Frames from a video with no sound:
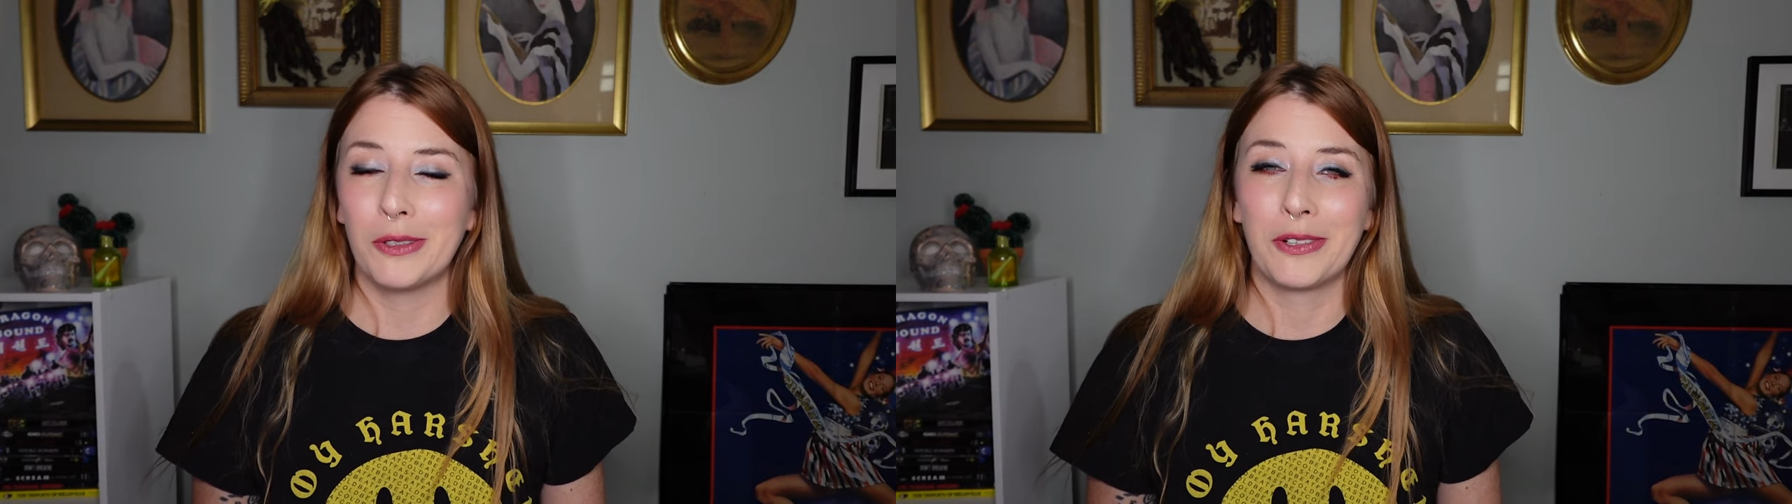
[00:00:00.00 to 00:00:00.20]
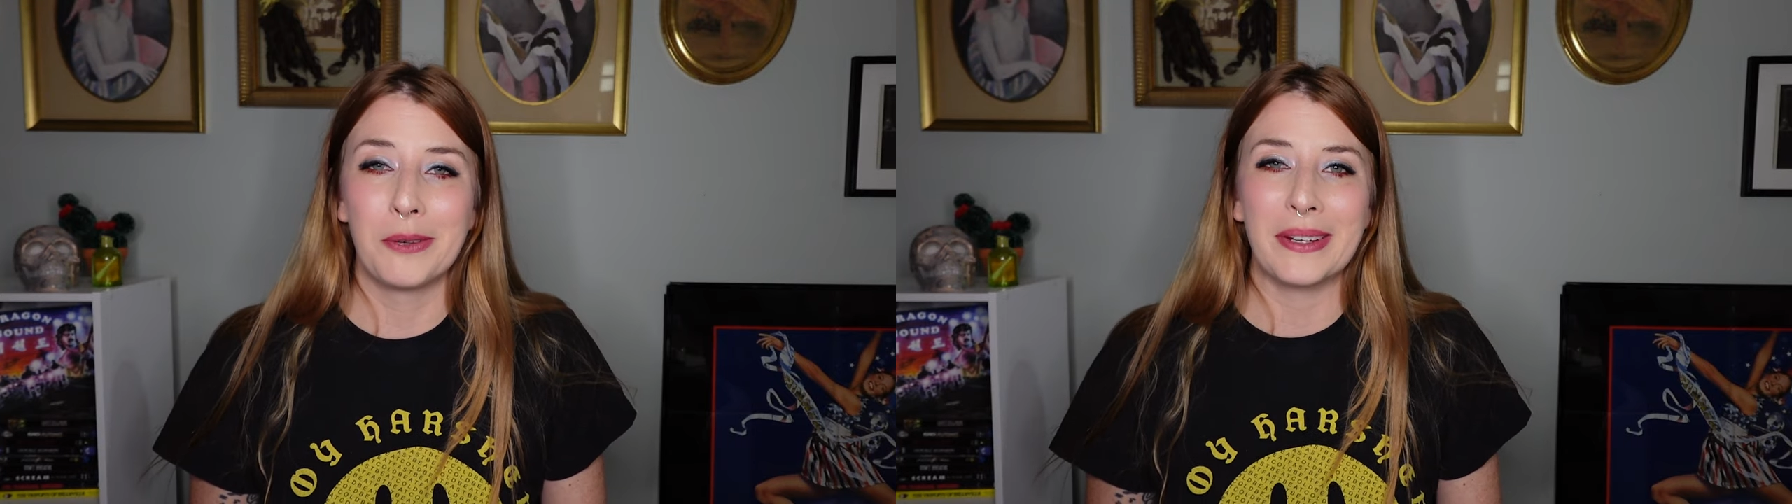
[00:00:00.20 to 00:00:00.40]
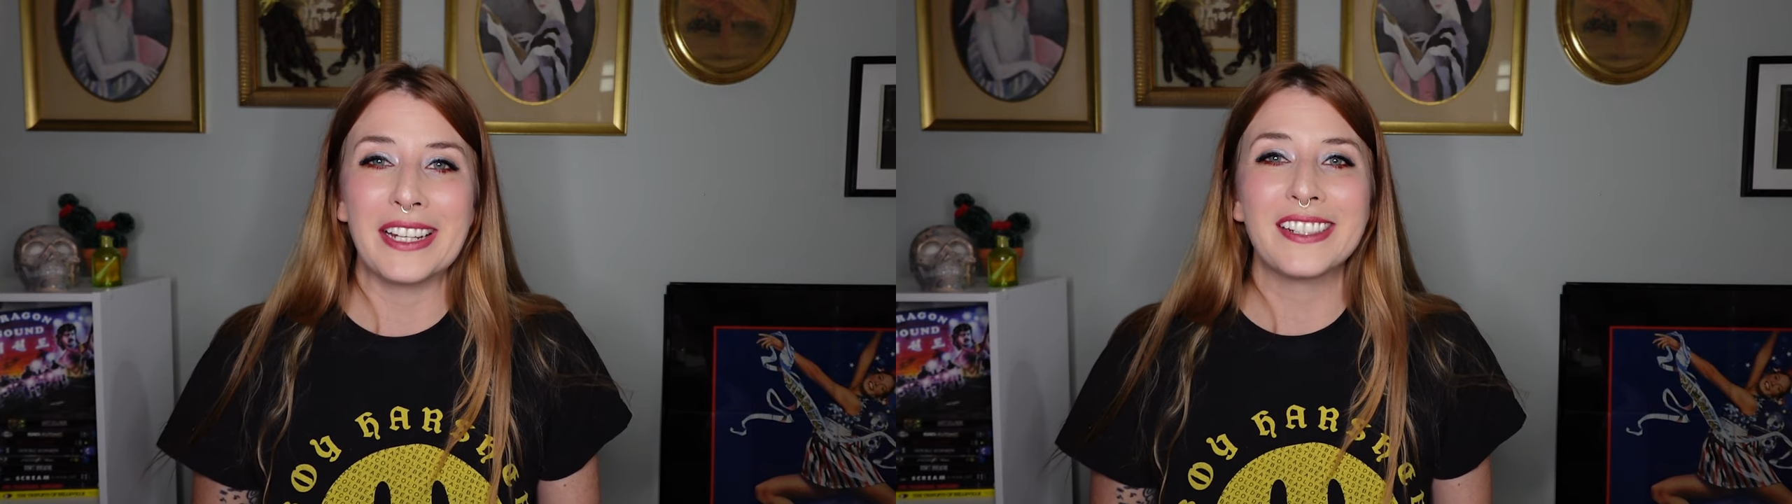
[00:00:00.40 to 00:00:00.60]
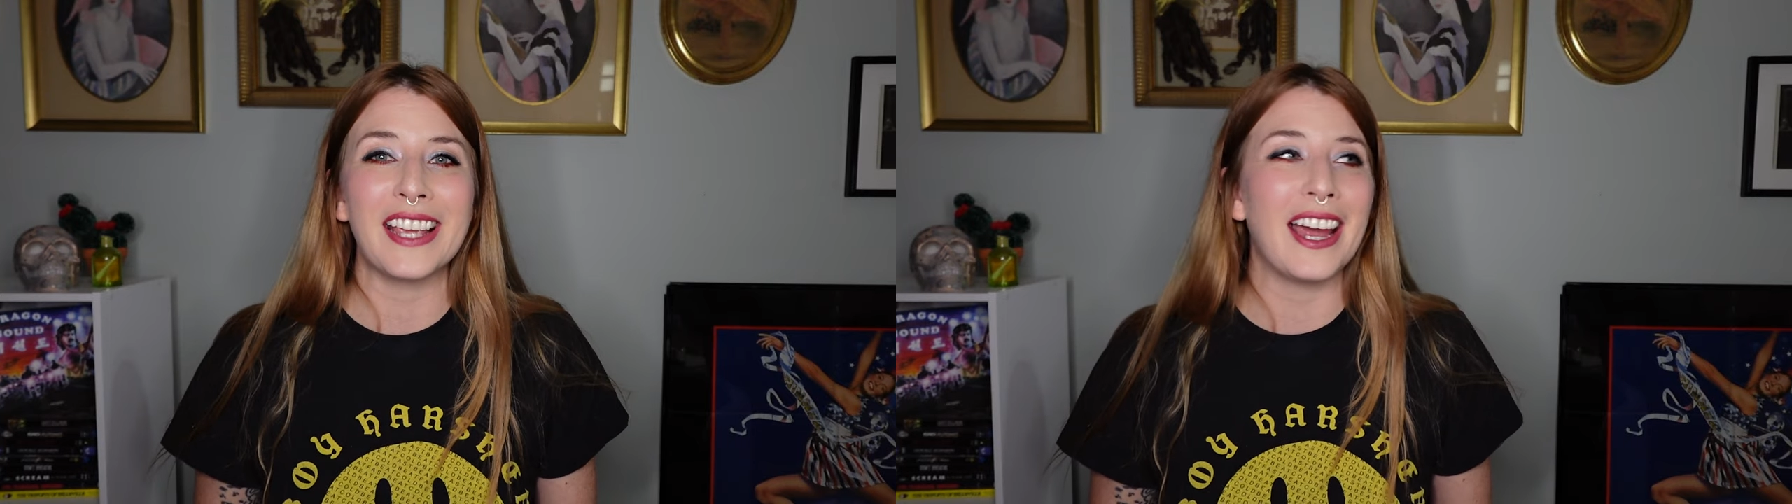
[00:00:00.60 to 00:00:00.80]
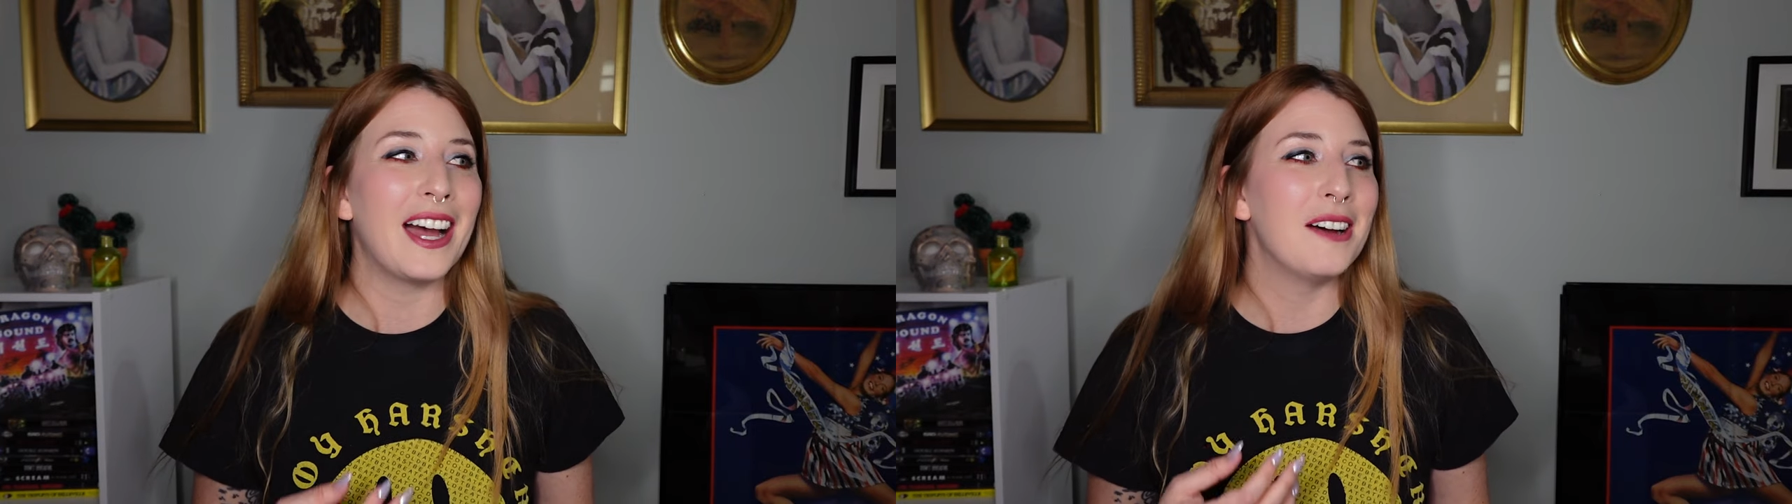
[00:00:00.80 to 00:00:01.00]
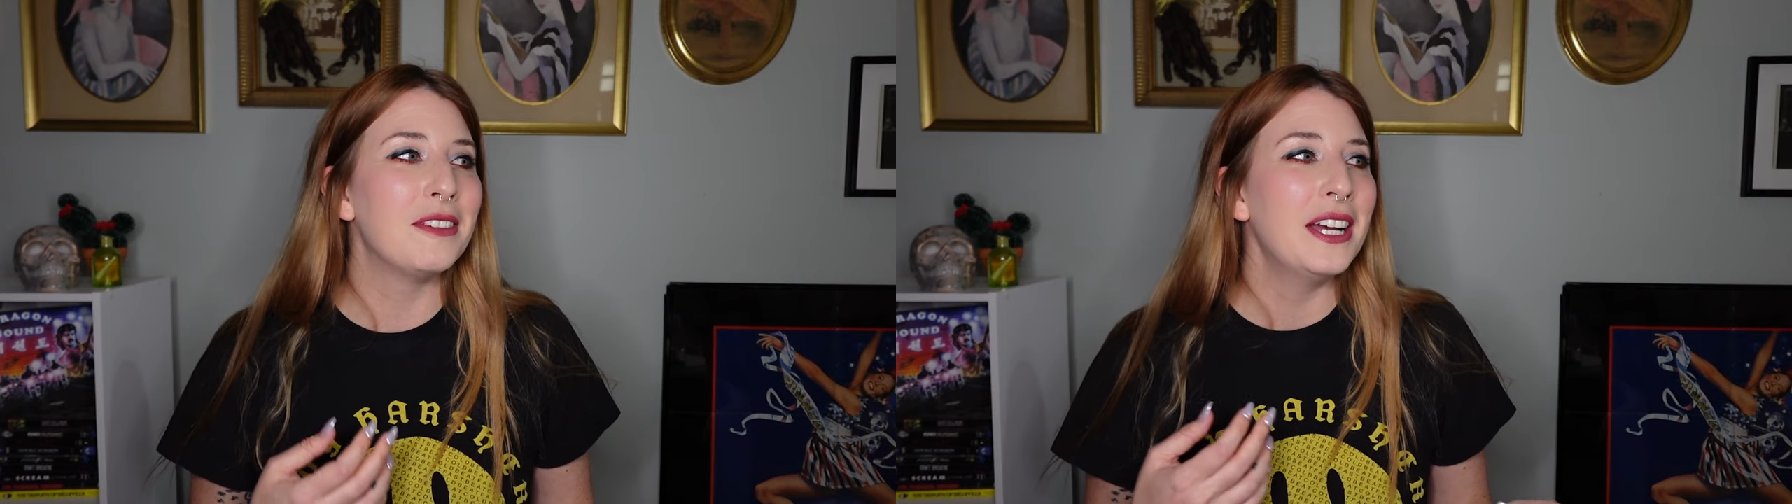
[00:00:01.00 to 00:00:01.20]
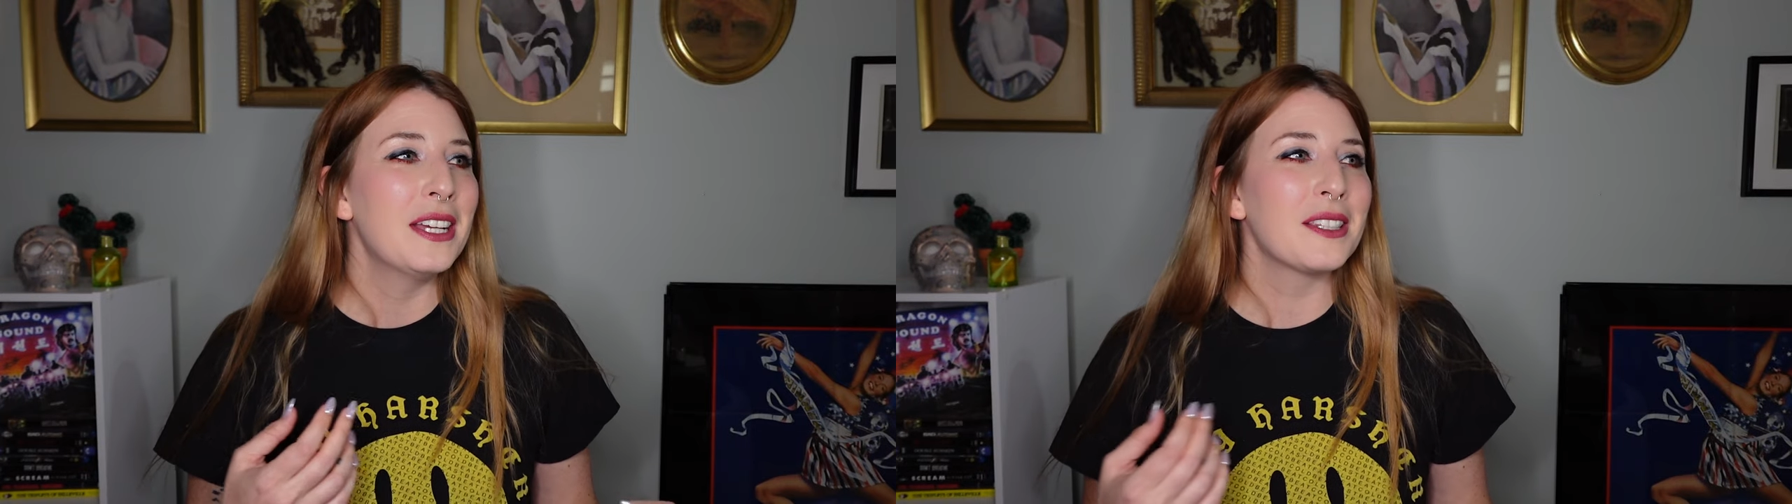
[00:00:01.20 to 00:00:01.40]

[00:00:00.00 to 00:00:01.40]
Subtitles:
for me to have